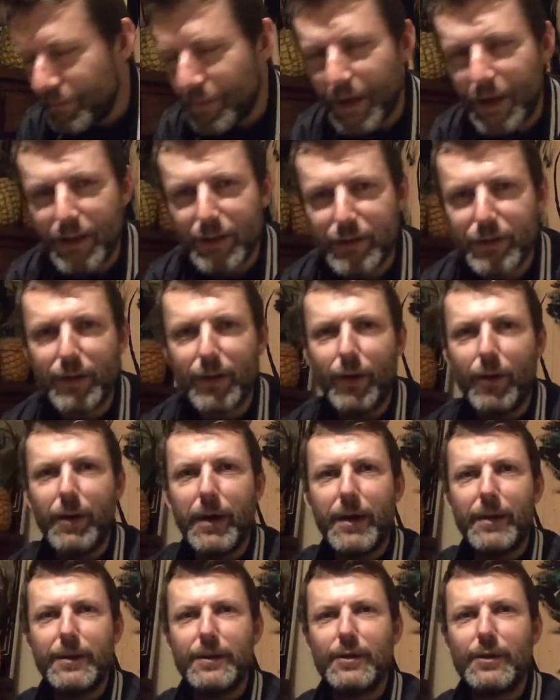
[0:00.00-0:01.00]
And it's the guy
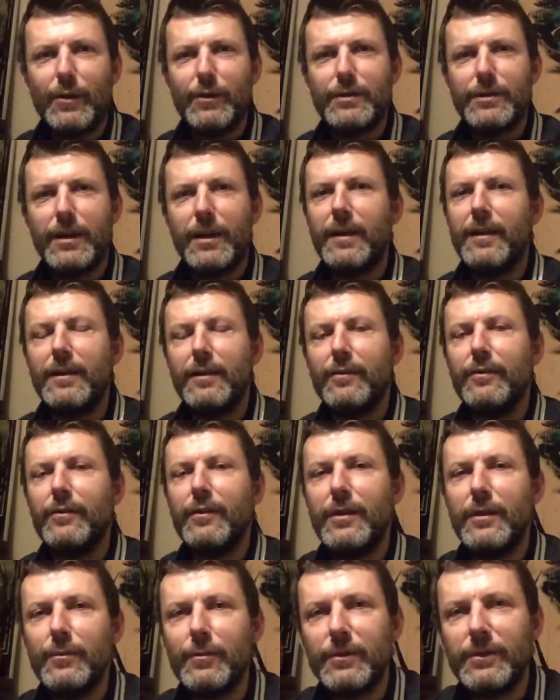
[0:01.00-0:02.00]
out of the Titanic. You'd
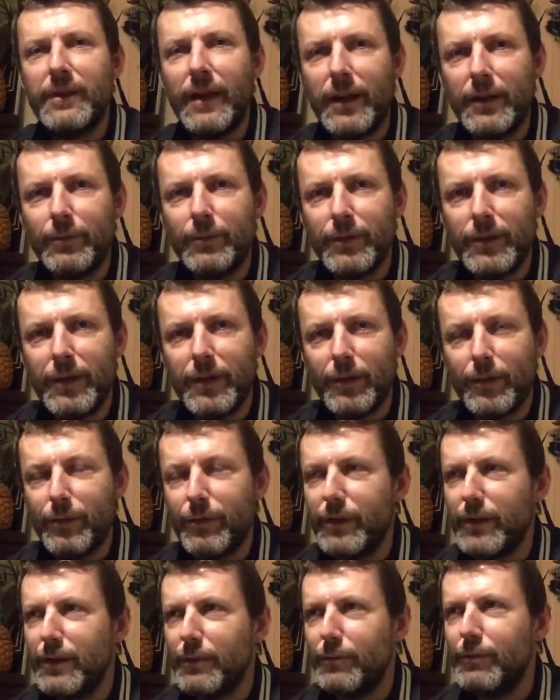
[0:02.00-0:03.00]
think you were dead, wouldn't you? You'd
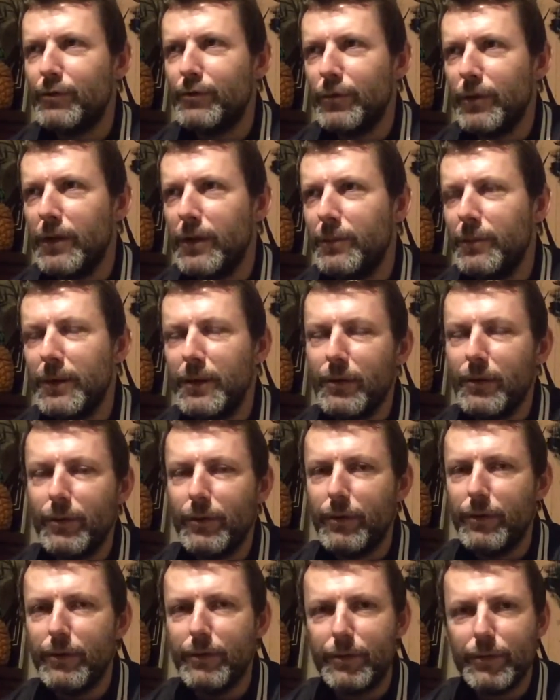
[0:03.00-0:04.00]
think you were dreaming
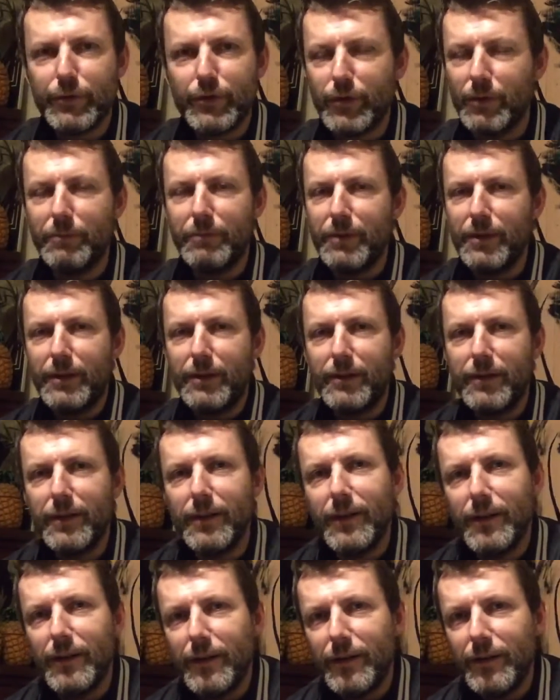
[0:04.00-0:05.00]
or something.
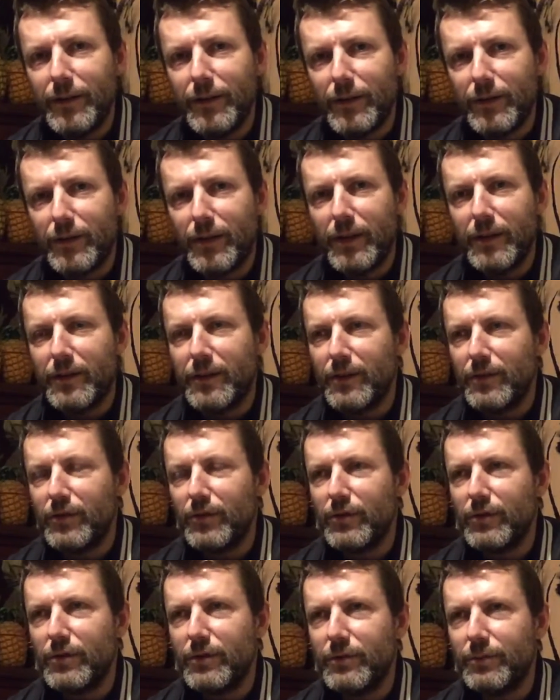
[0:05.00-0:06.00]
You'd think you
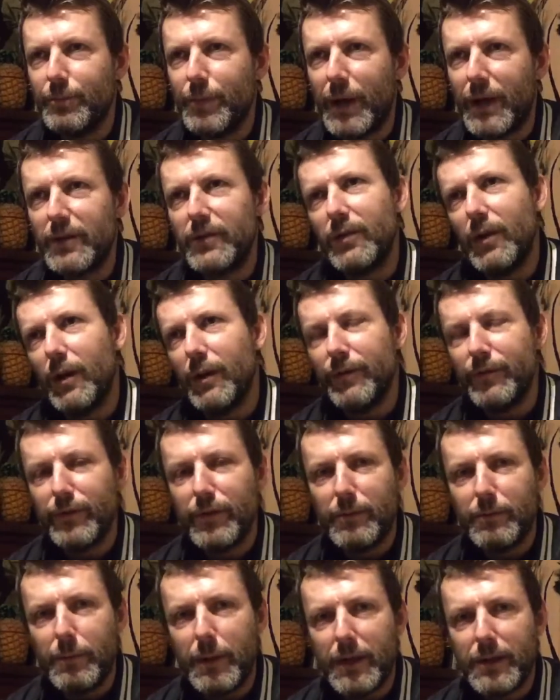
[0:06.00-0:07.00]
just passed over
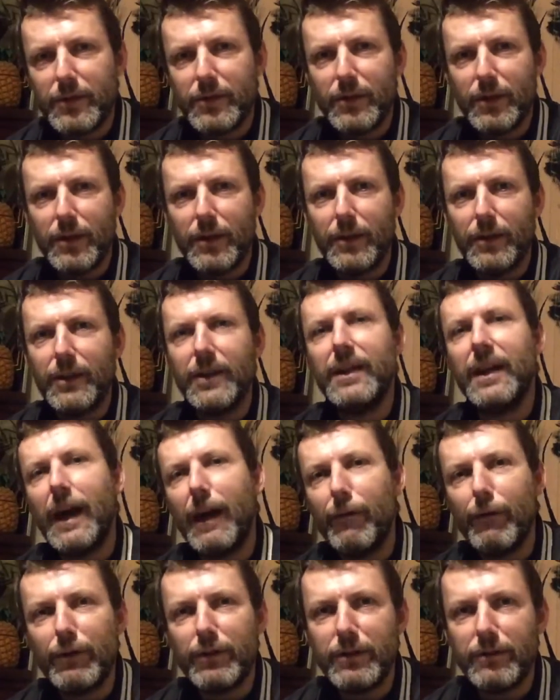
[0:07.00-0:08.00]
and met the
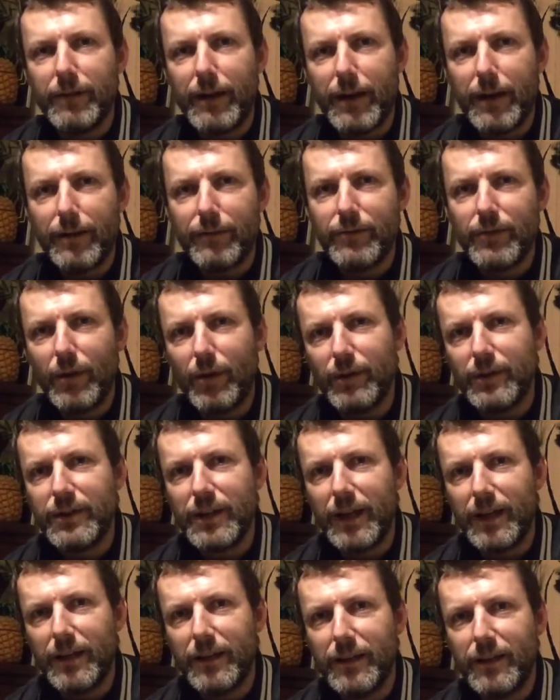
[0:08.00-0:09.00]
character out of
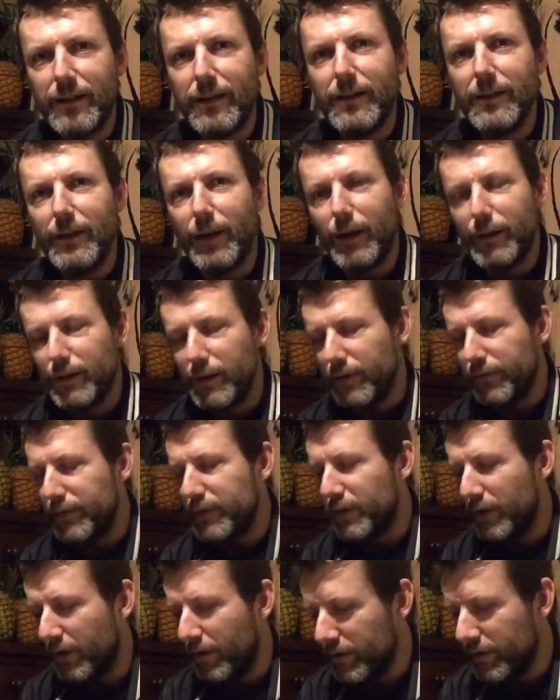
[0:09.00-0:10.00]
Titanic on the other
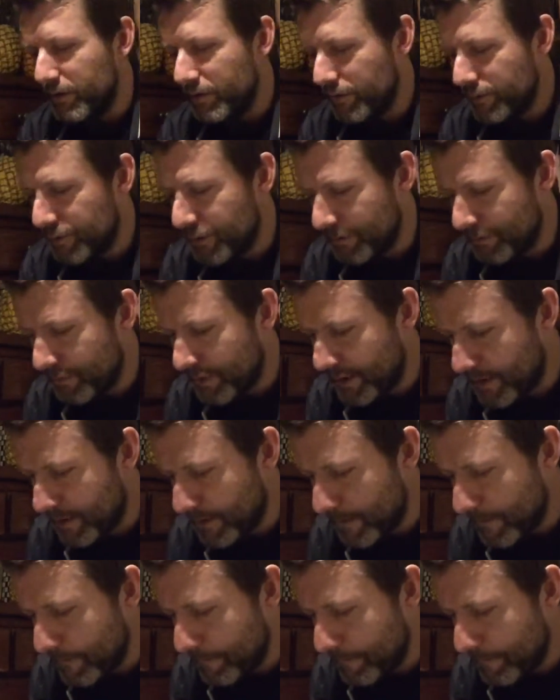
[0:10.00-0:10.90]
side or something.